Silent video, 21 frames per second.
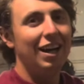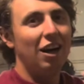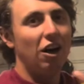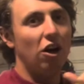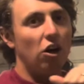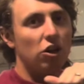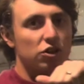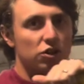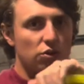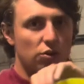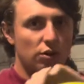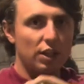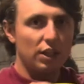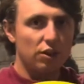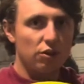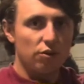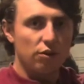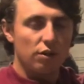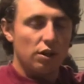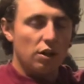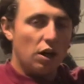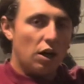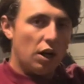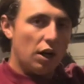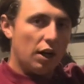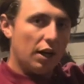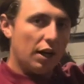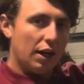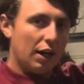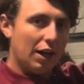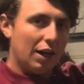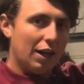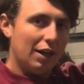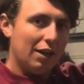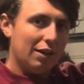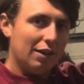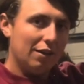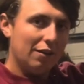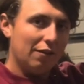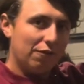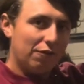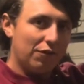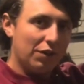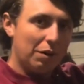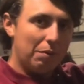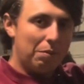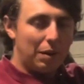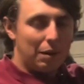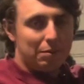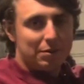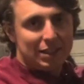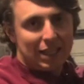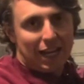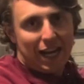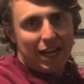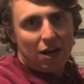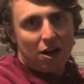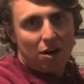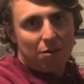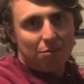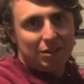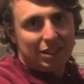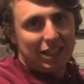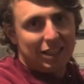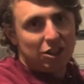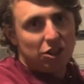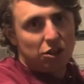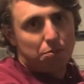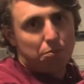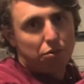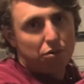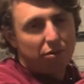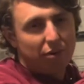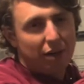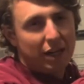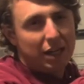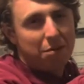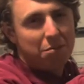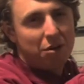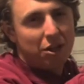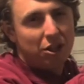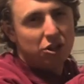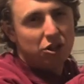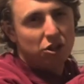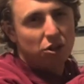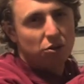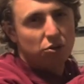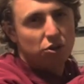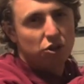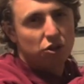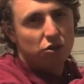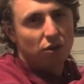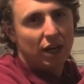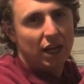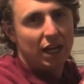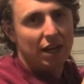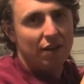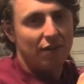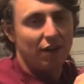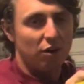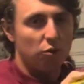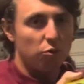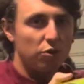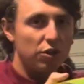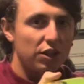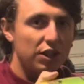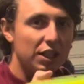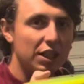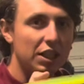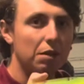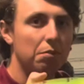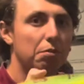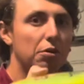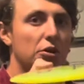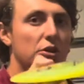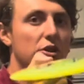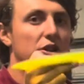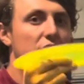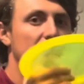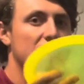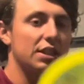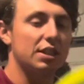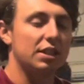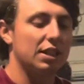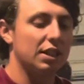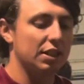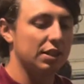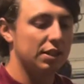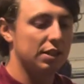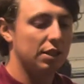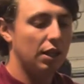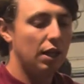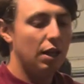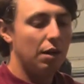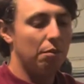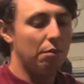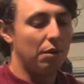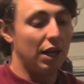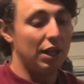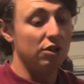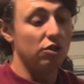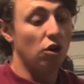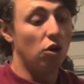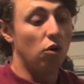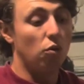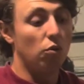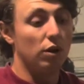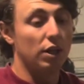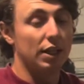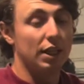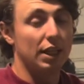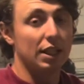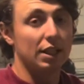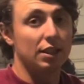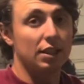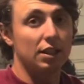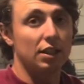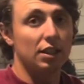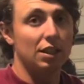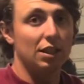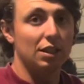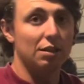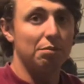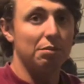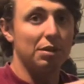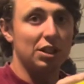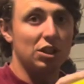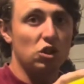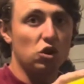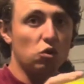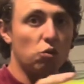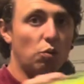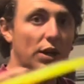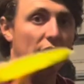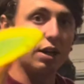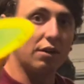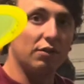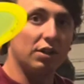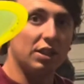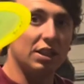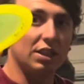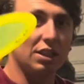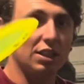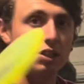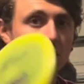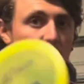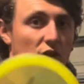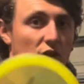Also can do it on flip up sidearms that just pretty much go straight if I really need to push distance, but I don't want to get the big swing of a distance